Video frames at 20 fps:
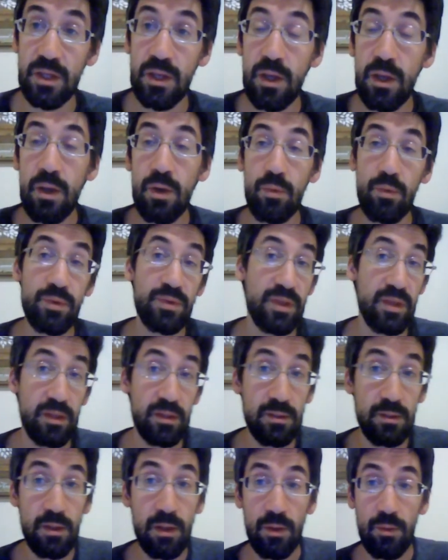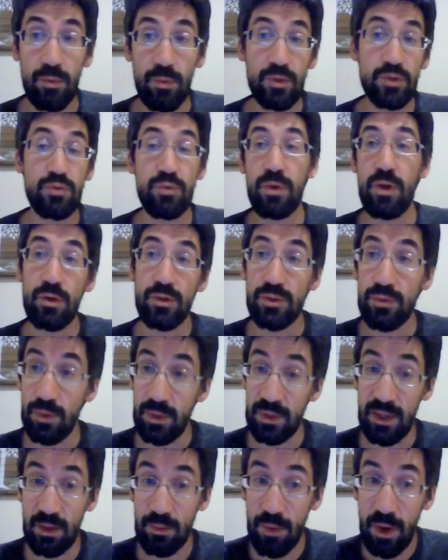within which we are doing
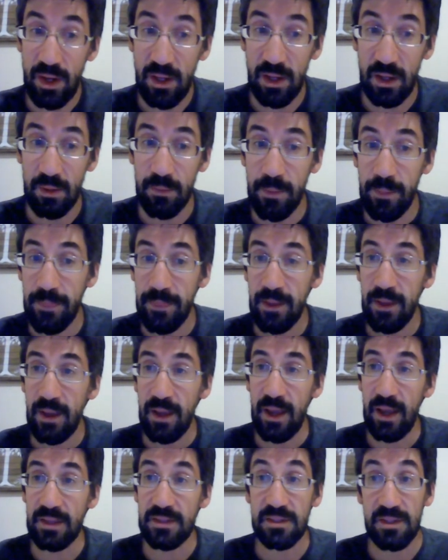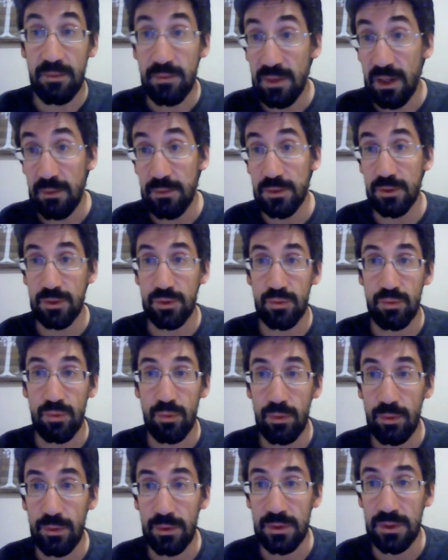that writing. And sometimes those
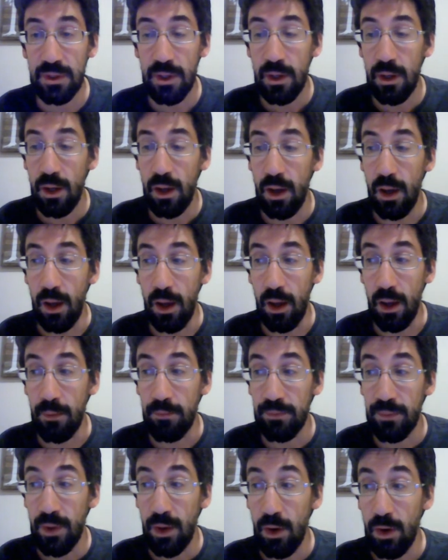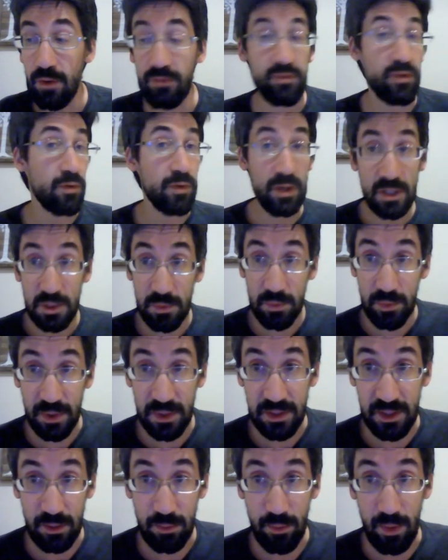rules are very
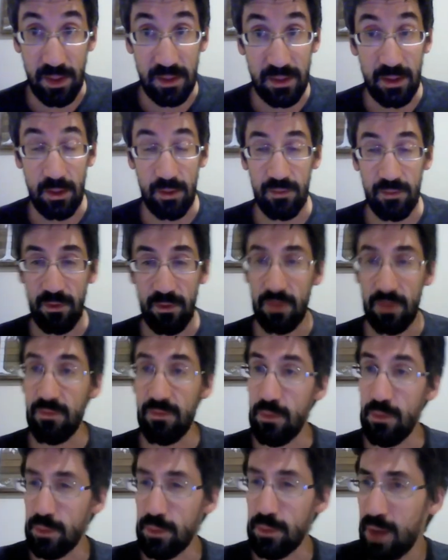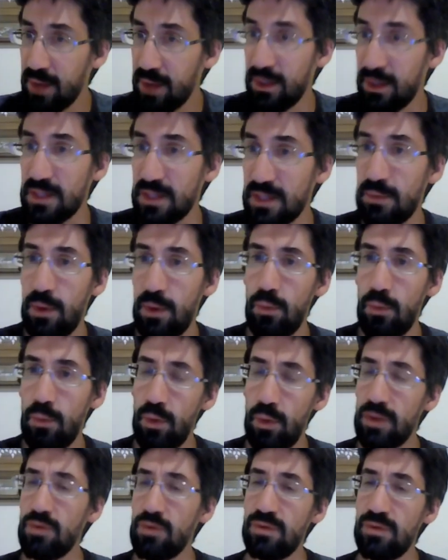explicit, right? They are very firm guidelines about what
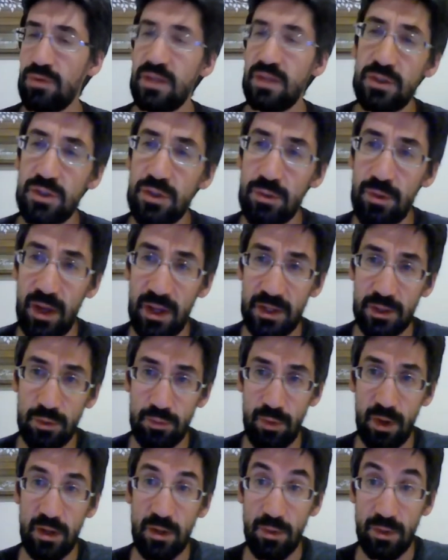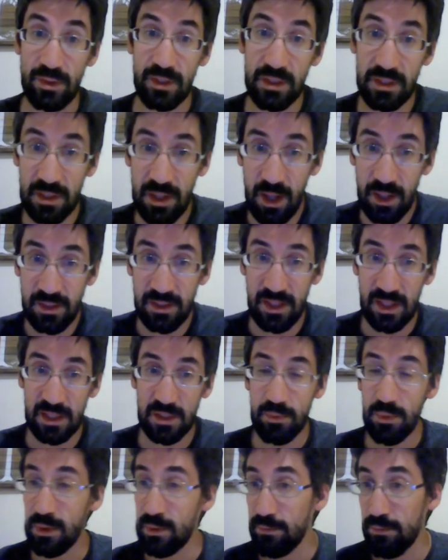you need to do as a writer in this context,
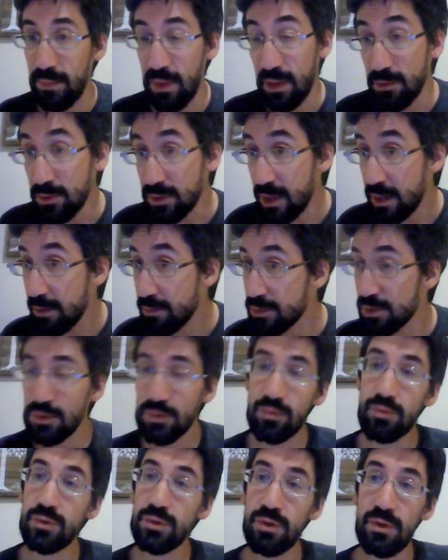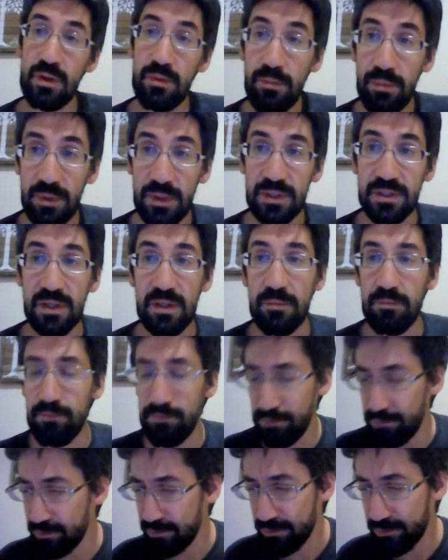but other times those rules are implicit.
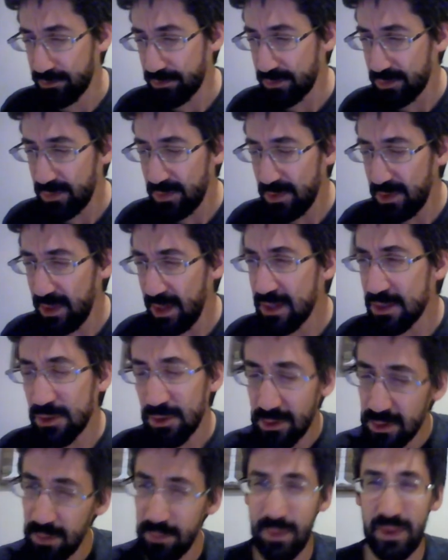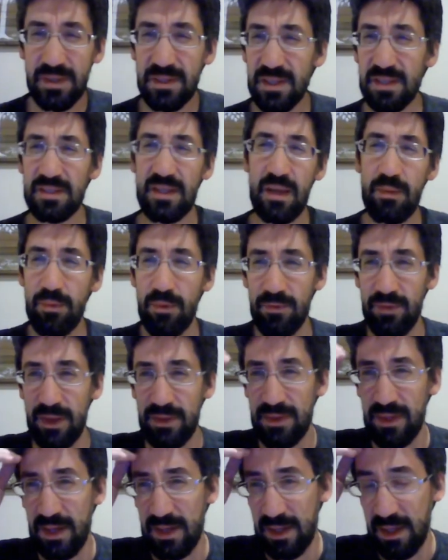And sort of the best example of that
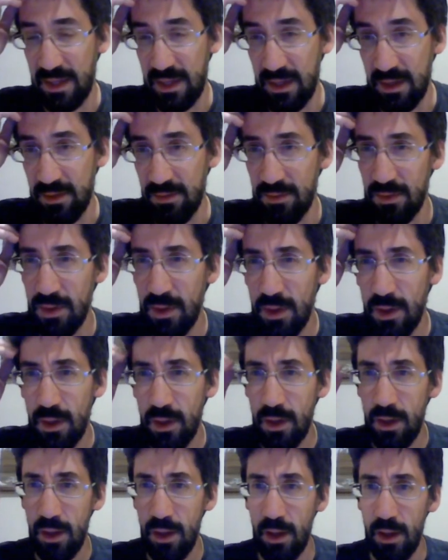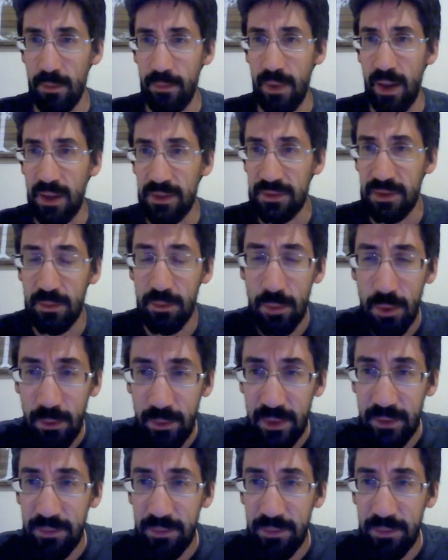I can give at the moment